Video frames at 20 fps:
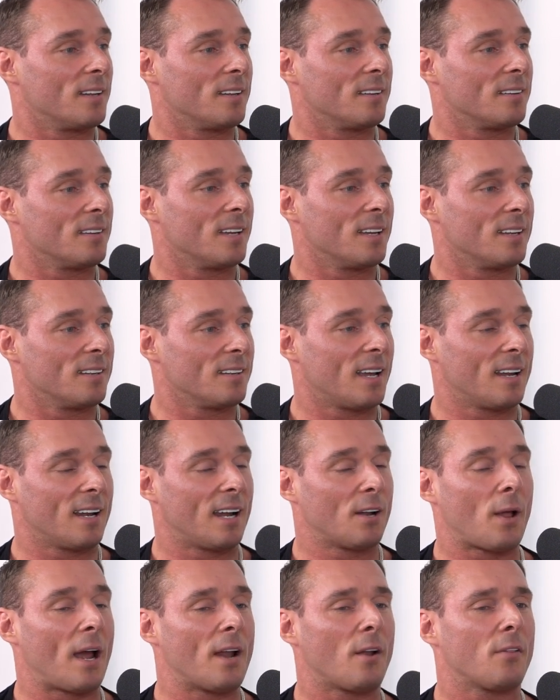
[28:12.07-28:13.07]
Right. And
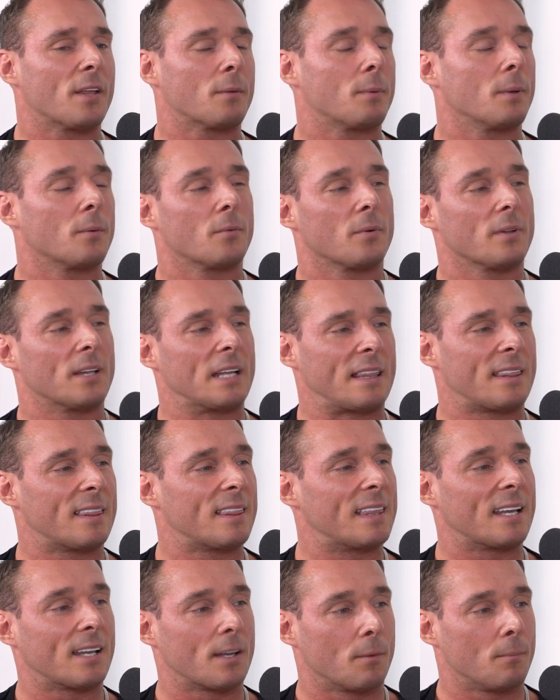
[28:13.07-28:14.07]
I don't think people really
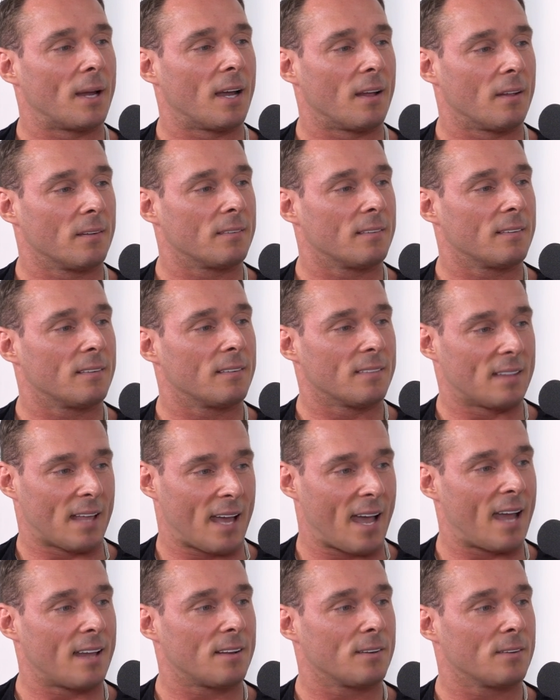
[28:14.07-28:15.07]
think about
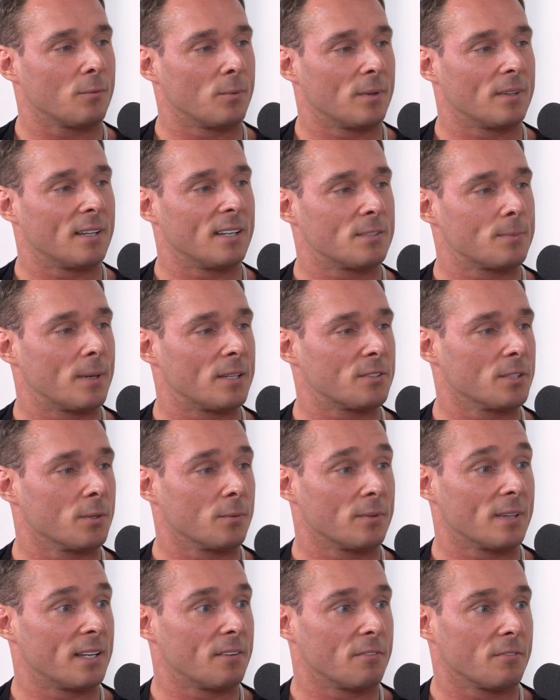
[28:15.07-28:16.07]
that especially
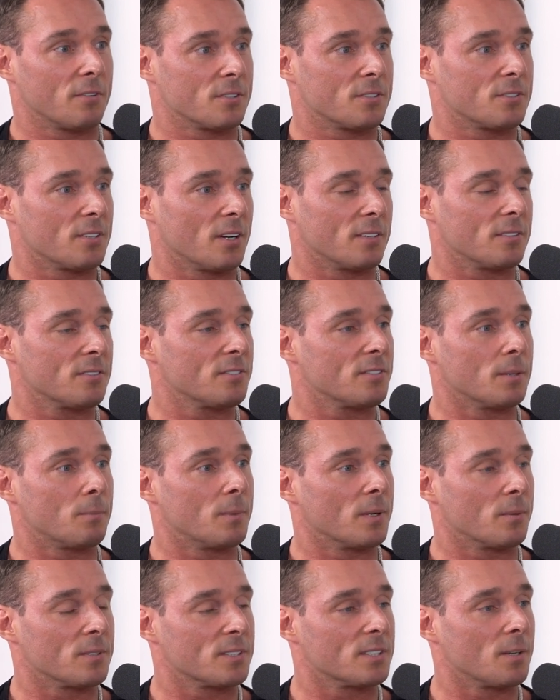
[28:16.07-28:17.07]
when they first start
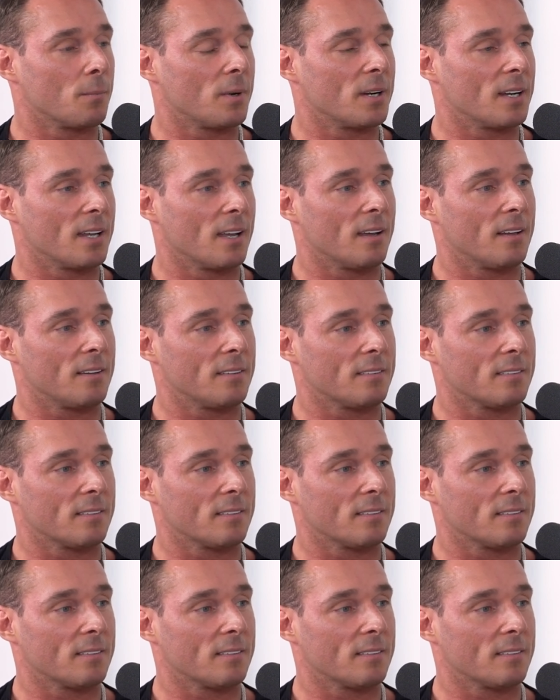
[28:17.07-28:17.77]
sleeping with somebody else.